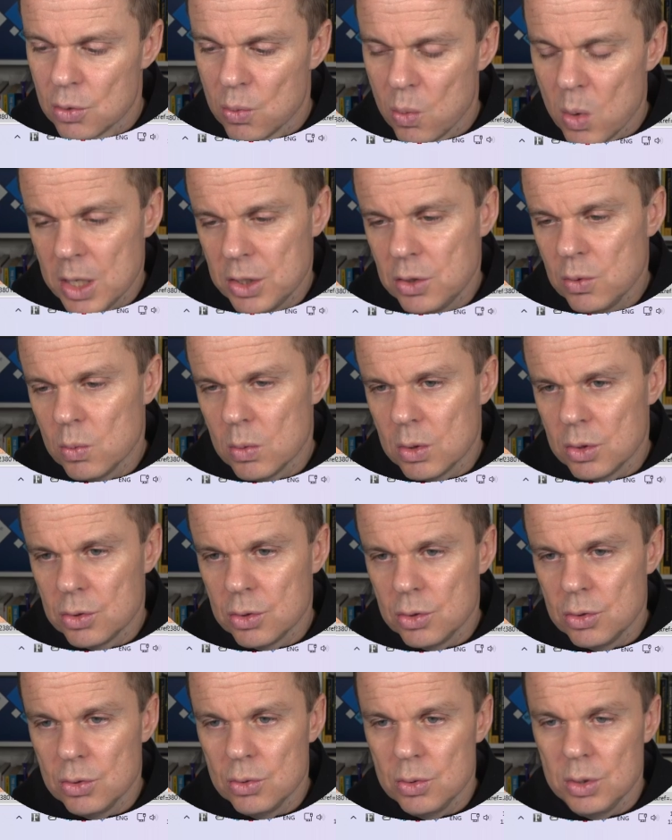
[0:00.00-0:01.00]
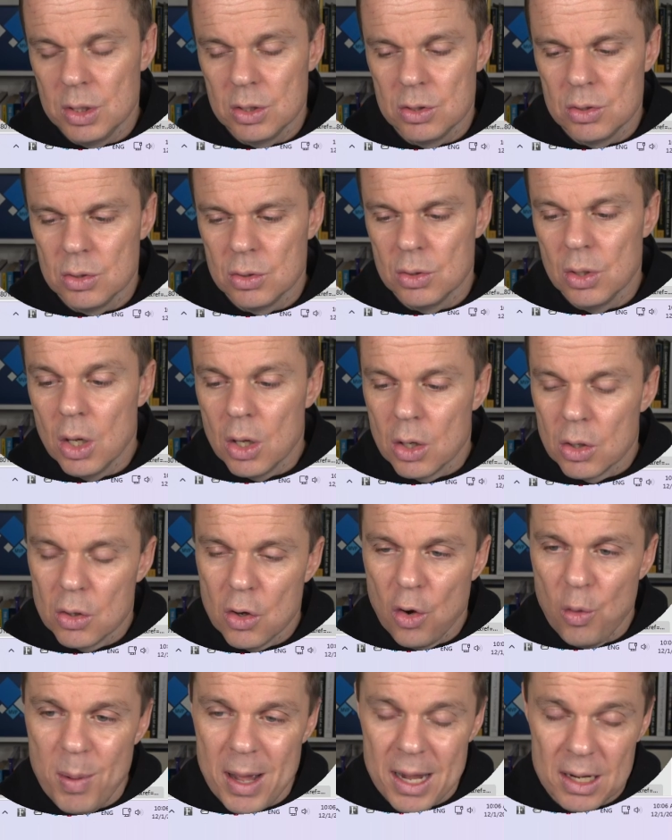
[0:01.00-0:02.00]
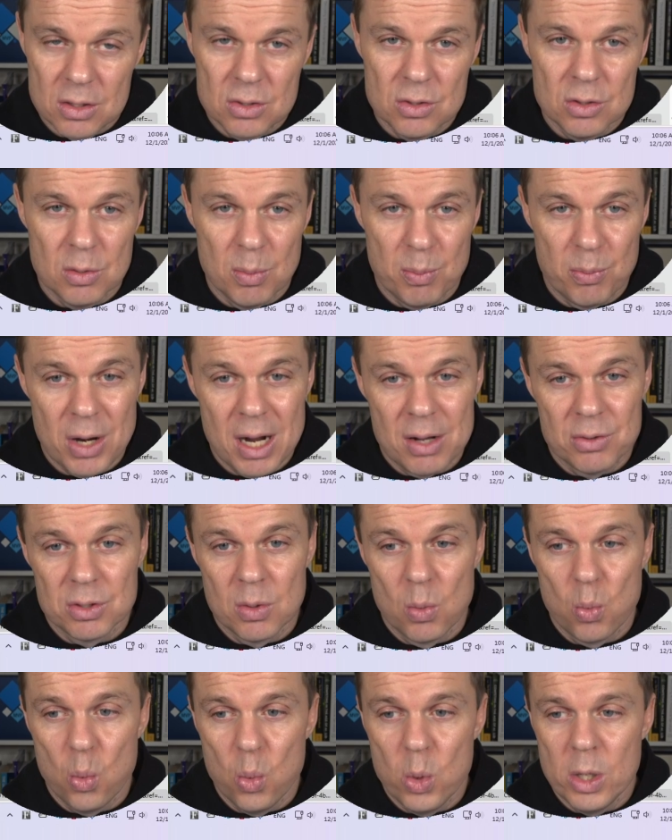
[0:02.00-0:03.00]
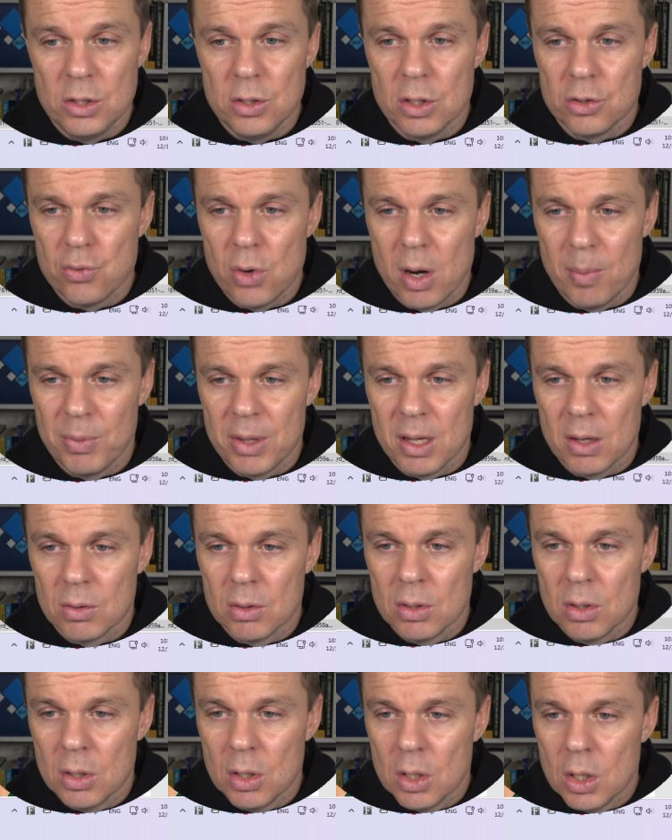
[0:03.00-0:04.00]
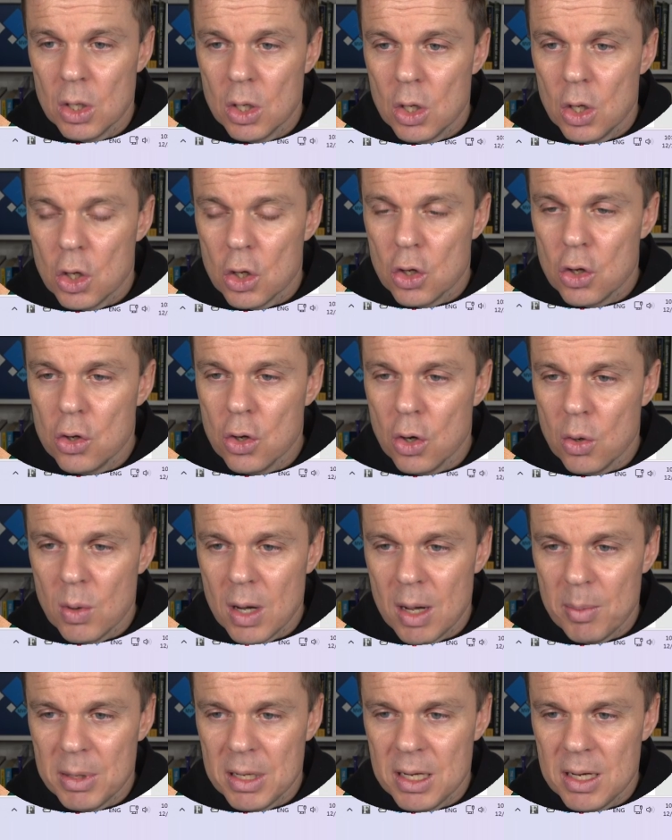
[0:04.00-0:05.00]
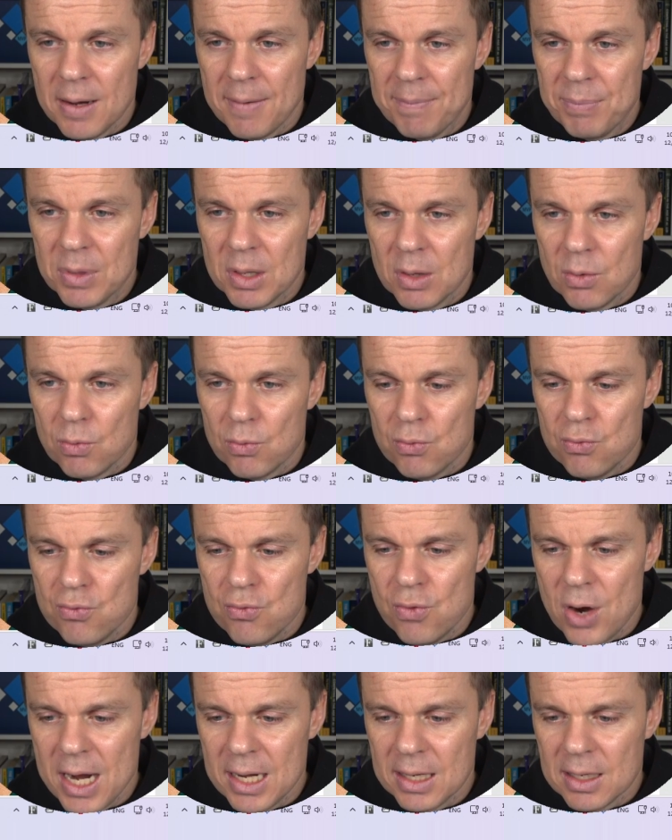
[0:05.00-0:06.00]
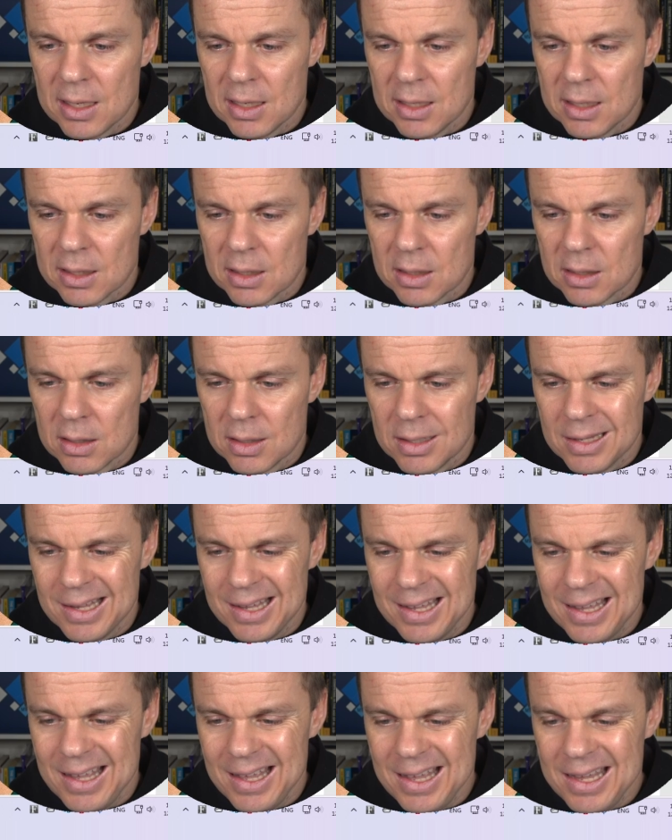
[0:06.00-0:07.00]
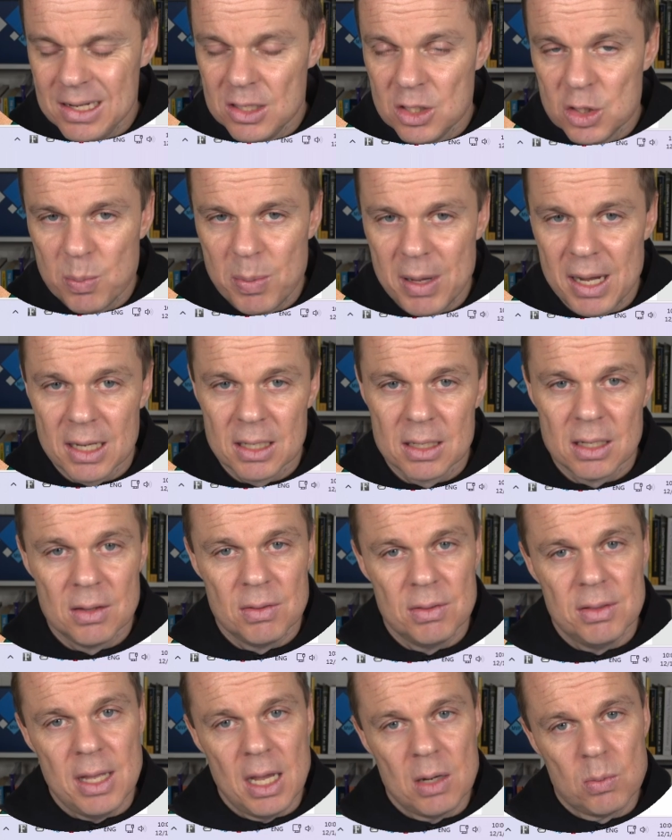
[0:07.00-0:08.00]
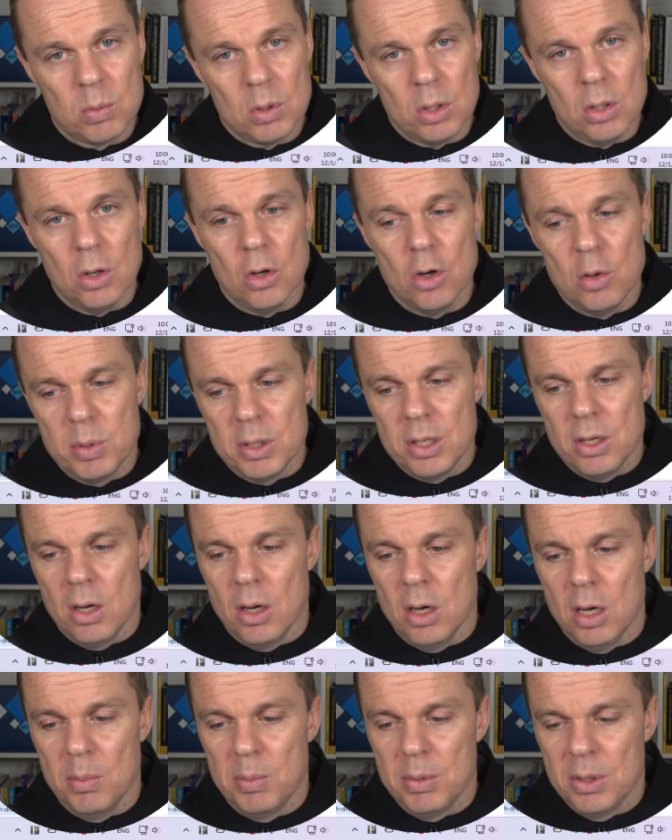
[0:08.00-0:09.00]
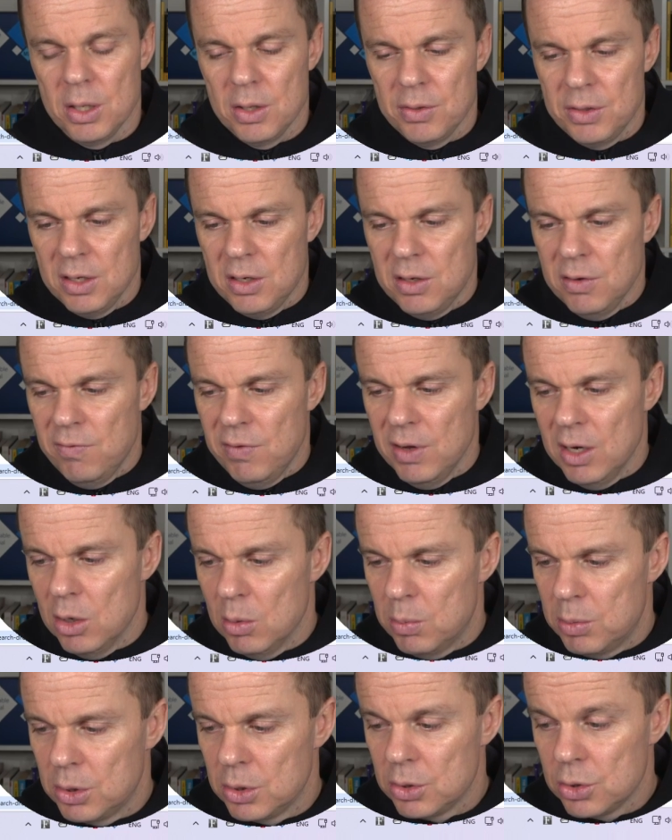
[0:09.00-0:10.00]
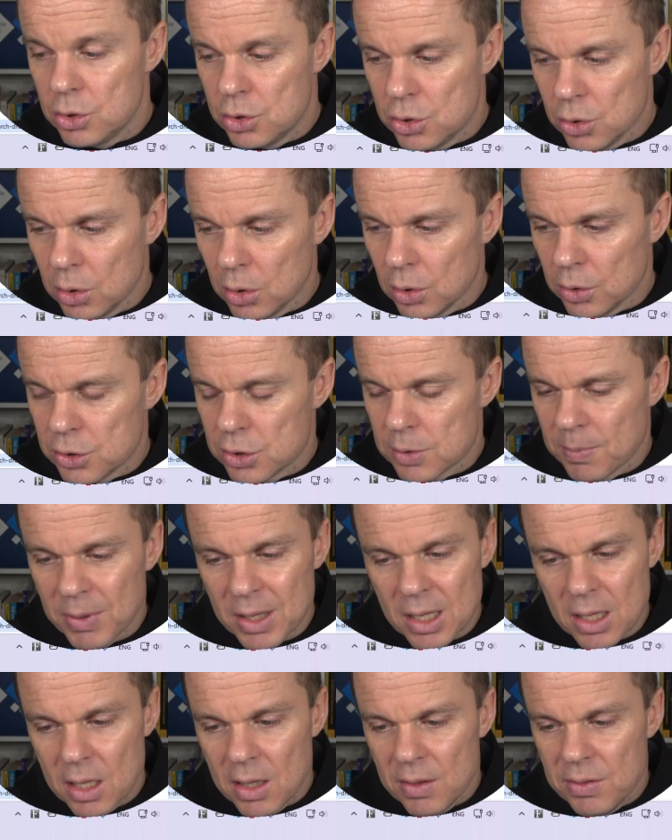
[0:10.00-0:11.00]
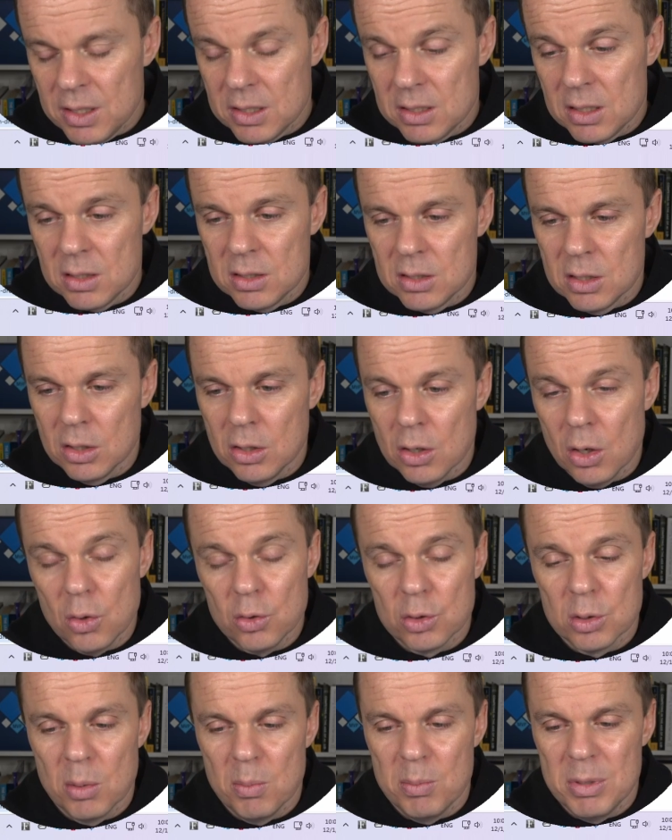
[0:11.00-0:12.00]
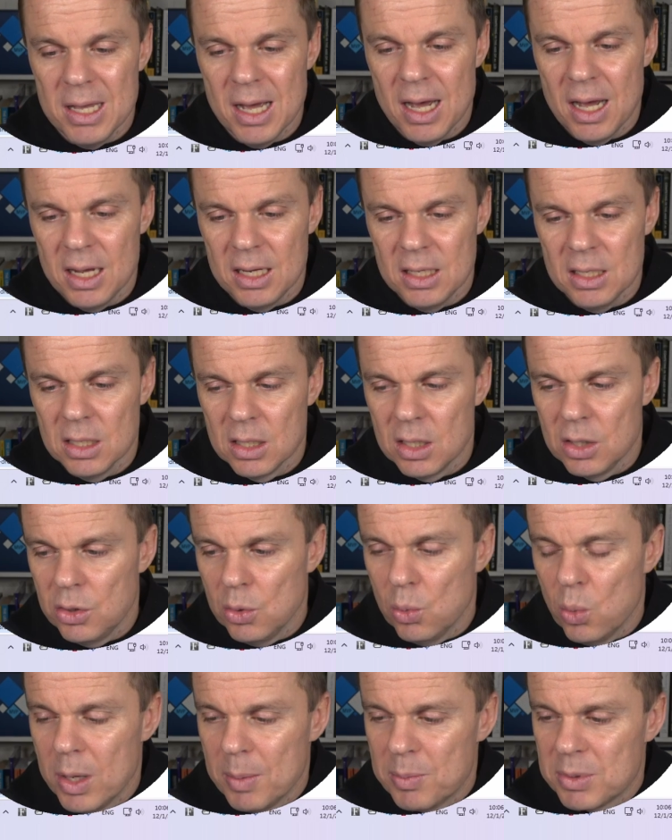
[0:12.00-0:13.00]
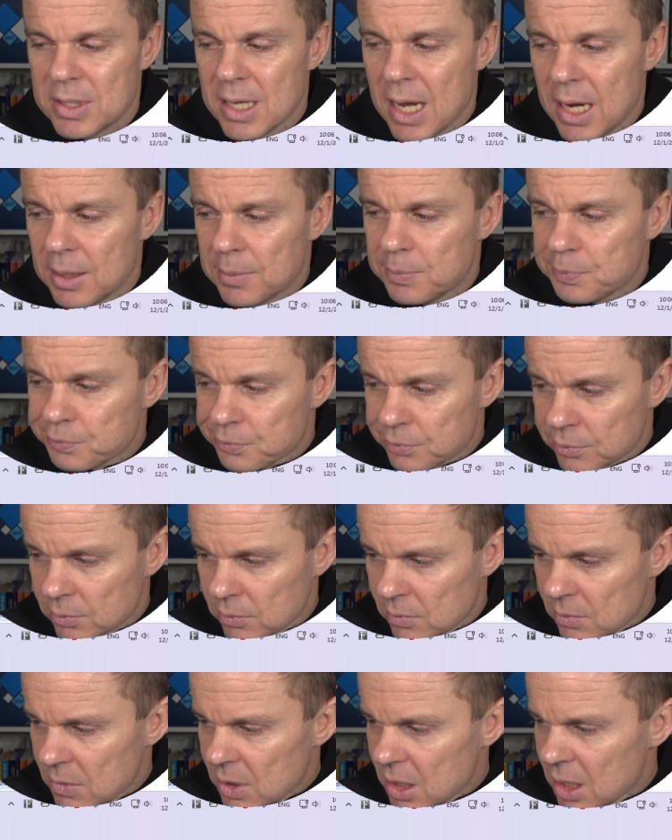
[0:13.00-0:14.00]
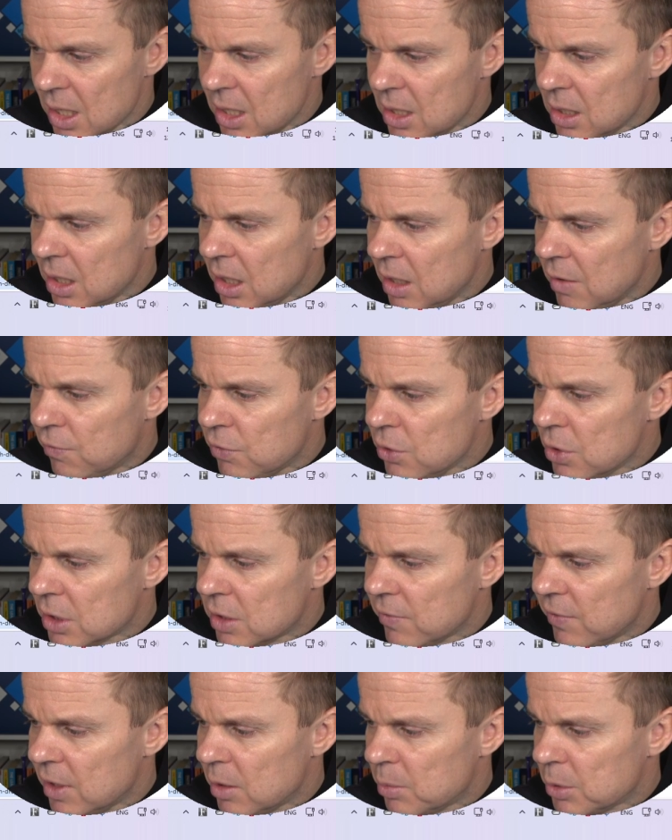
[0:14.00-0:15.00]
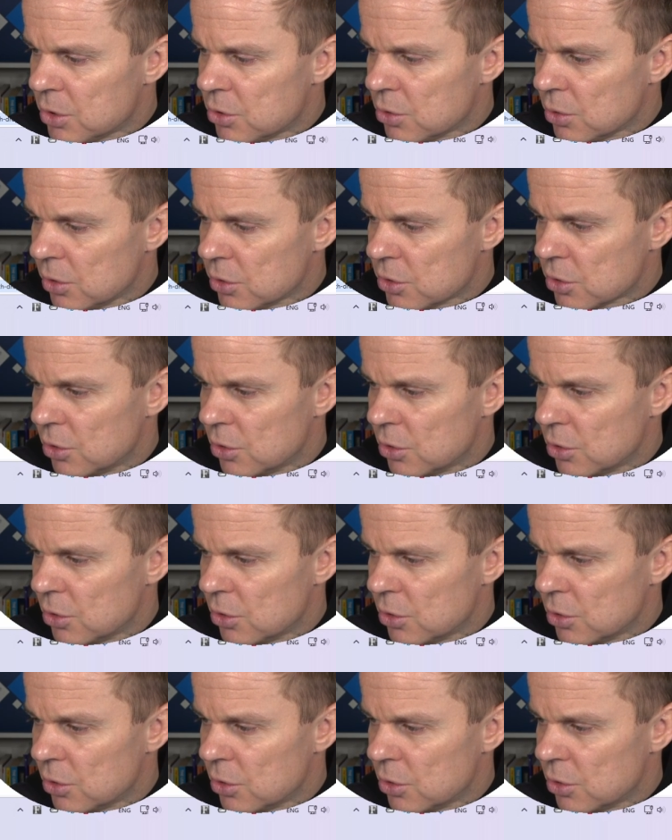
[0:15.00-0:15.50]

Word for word: what you want to do is to go back to your browser with your dropdown, go up here, right click, inspect, that will open up the developer tools. This is the code behind the website. And if your developer tools